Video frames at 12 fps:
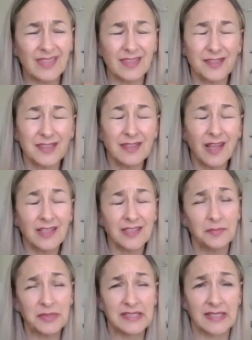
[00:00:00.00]
There's a lot
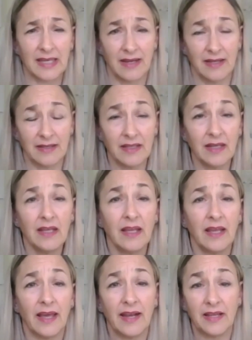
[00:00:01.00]
to be said on it,
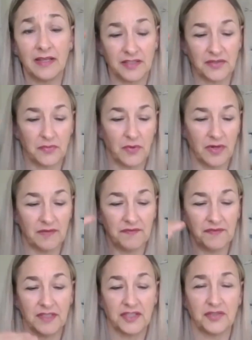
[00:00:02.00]
and I just want to
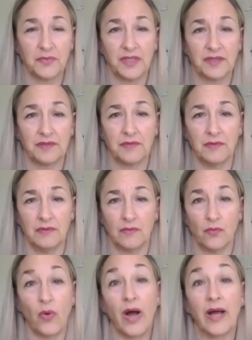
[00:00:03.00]
finish with
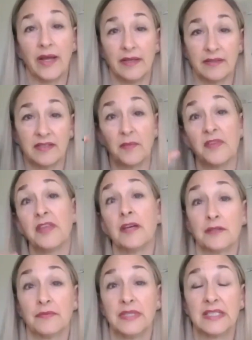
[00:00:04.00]
why some of the
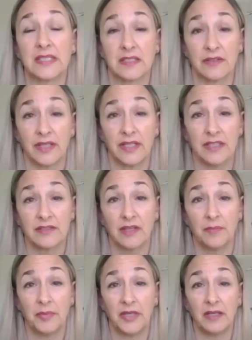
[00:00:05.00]
other reasons our kids
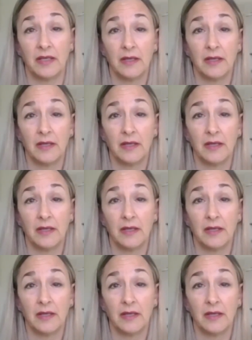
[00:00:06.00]
could be